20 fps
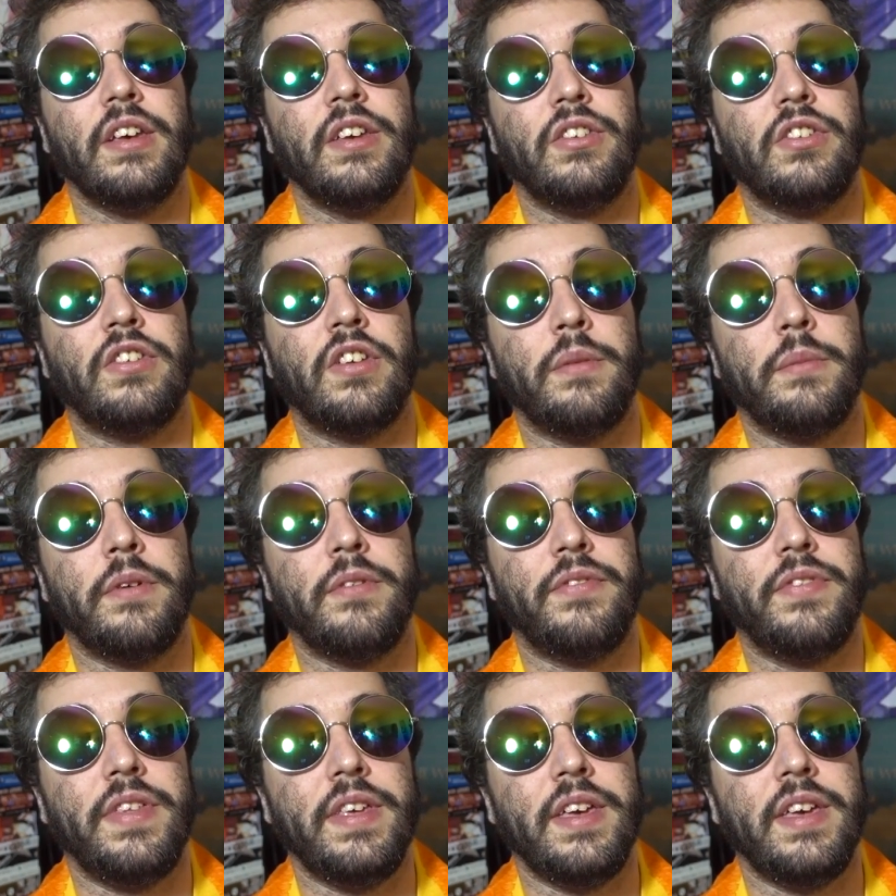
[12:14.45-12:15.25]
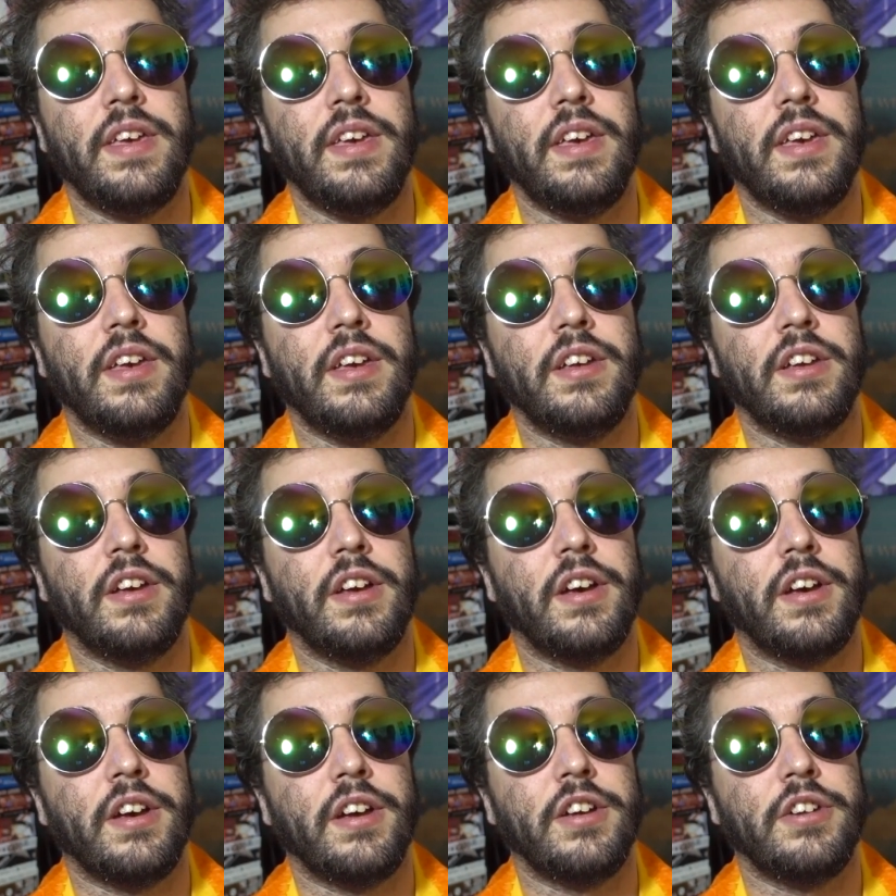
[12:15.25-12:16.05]
some of the,
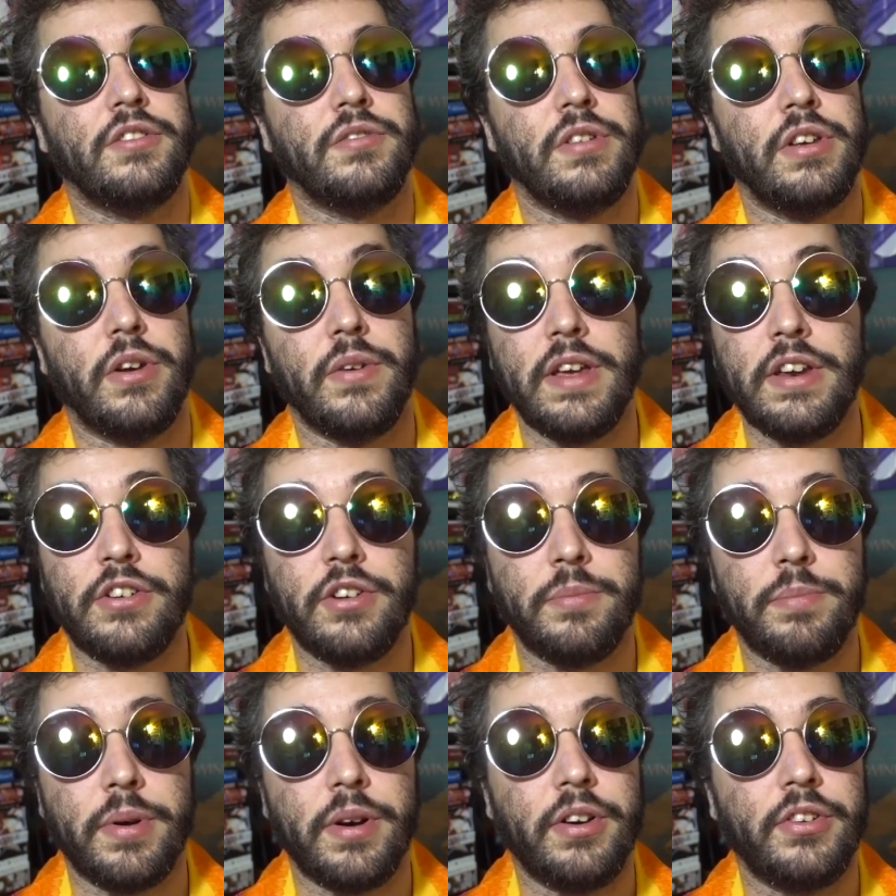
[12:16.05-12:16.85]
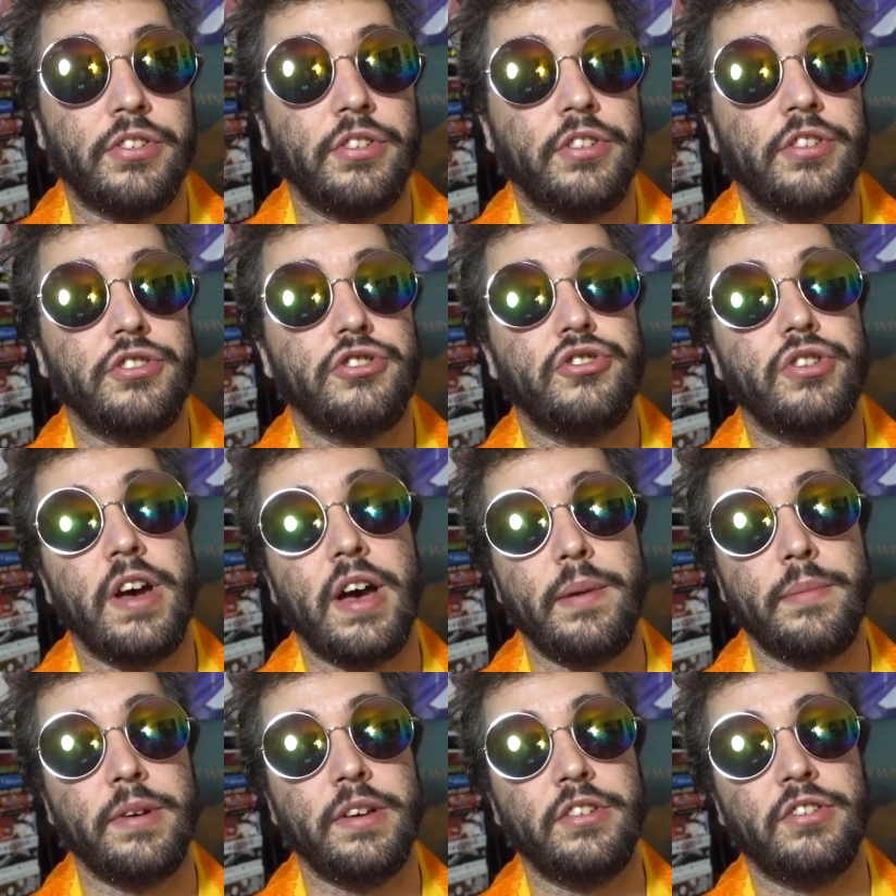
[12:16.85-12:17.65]
uh, you know, interpersonal
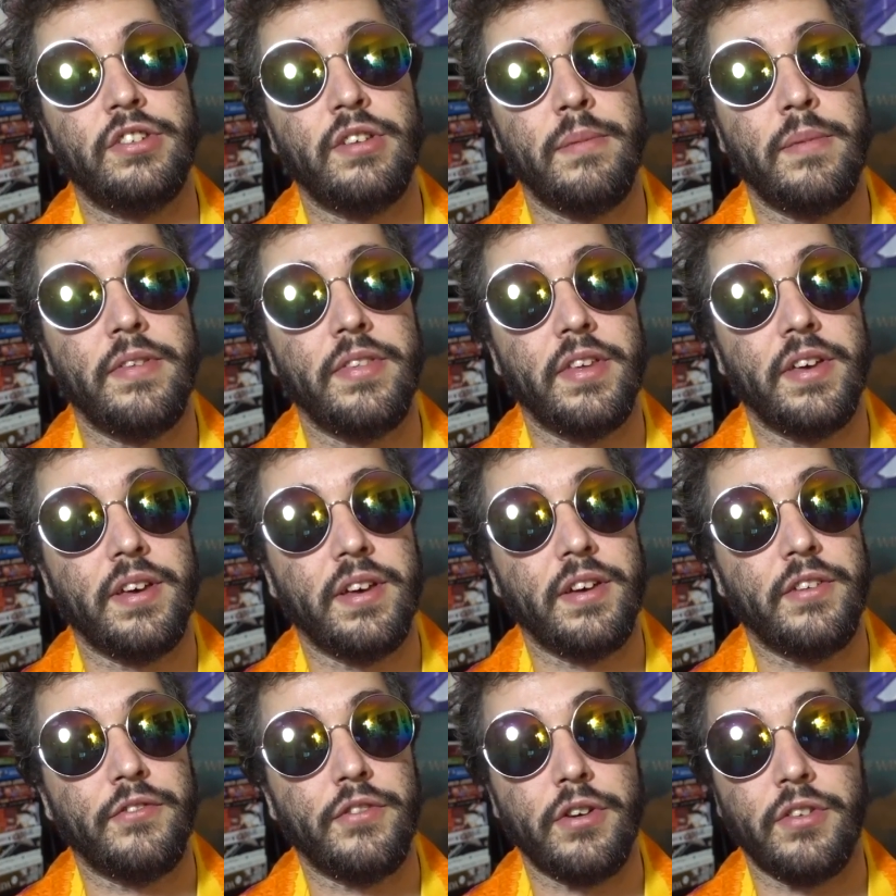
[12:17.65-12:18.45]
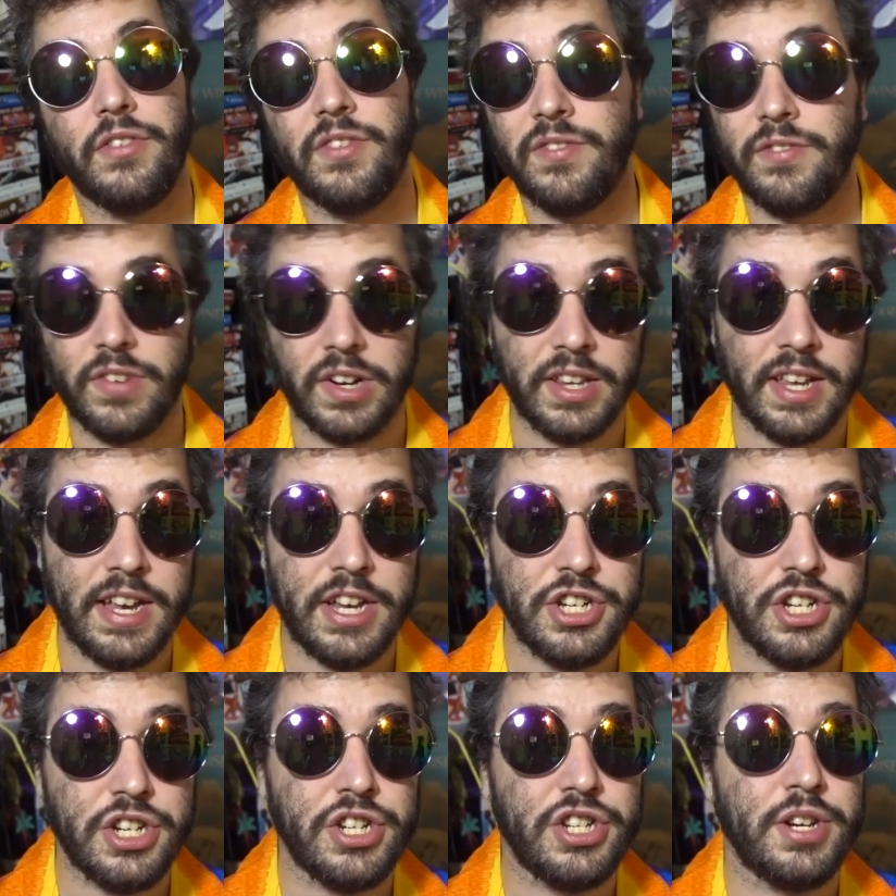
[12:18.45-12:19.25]
drama, some of the re-
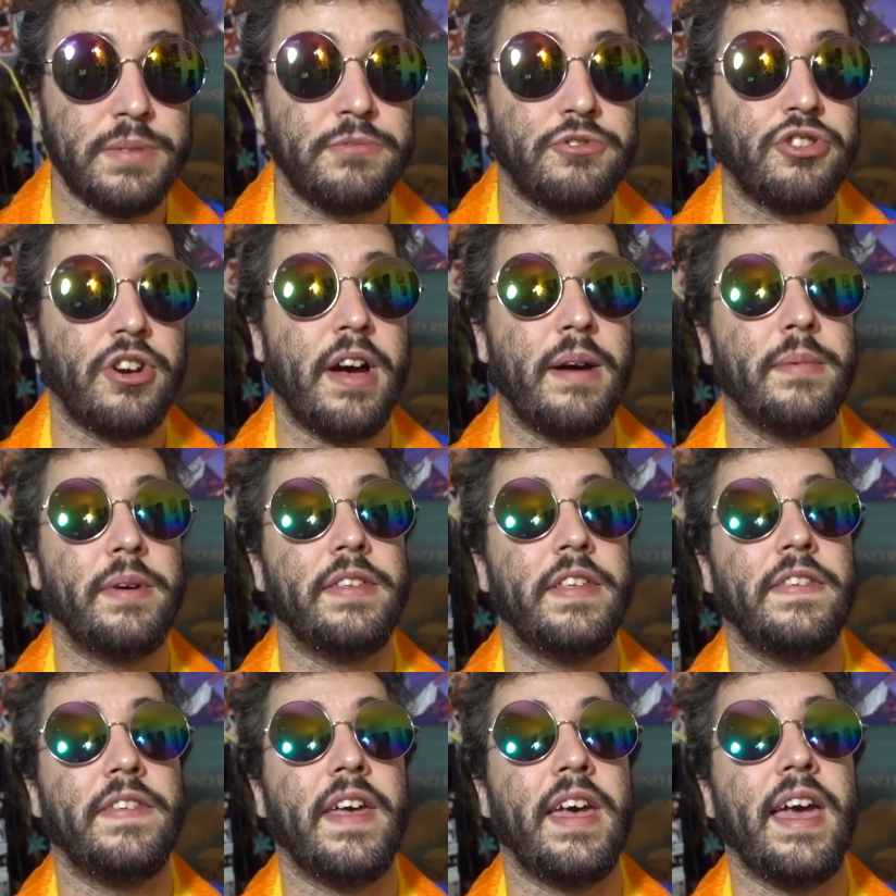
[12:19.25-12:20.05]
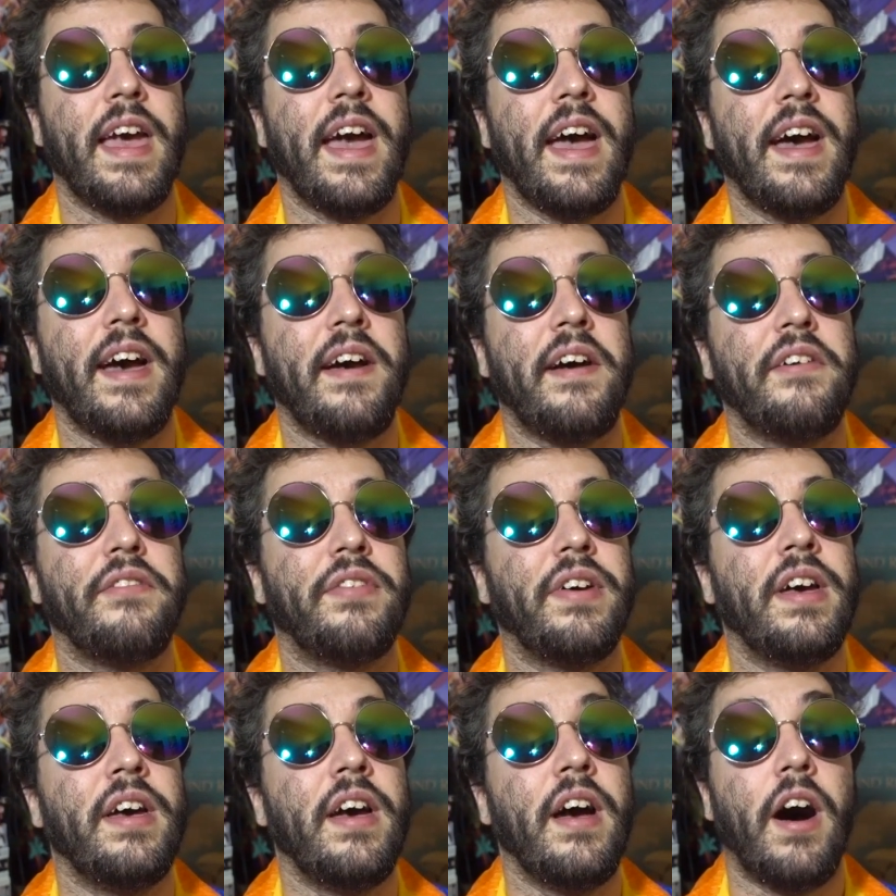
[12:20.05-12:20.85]
relationship drama that they have.